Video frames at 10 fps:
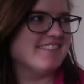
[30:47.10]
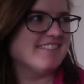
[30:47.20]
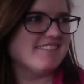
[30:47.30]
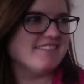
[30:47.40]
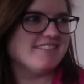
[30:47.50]

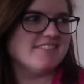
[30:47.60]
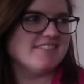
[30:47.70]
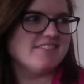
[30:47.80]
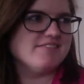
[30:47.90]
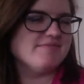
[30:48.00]

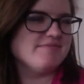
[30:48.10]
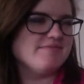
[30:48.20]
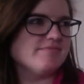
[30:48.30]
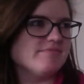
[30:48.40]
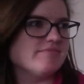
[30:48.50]

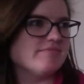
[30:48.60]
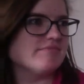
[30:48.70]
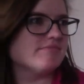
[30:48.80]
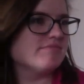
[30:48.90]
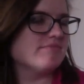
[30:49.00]

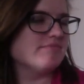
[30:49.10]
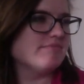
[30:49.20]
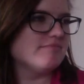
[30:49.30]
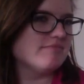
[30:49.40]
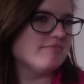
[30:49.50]

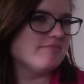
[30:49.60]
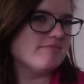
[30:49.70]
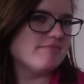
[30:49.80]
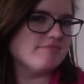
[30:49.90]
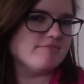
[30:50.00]

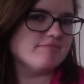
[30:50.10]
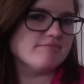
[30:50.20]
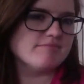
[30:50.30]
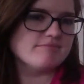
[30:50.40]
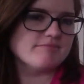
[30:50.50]

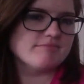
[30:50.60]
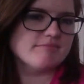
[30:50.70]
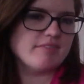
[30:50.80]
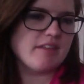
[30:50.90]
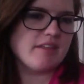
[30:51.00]

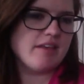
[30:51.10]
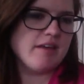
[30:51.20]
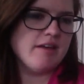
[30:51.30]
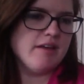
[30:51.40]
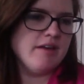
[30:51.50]

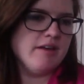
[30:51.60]
No words are spoken by the person on screen.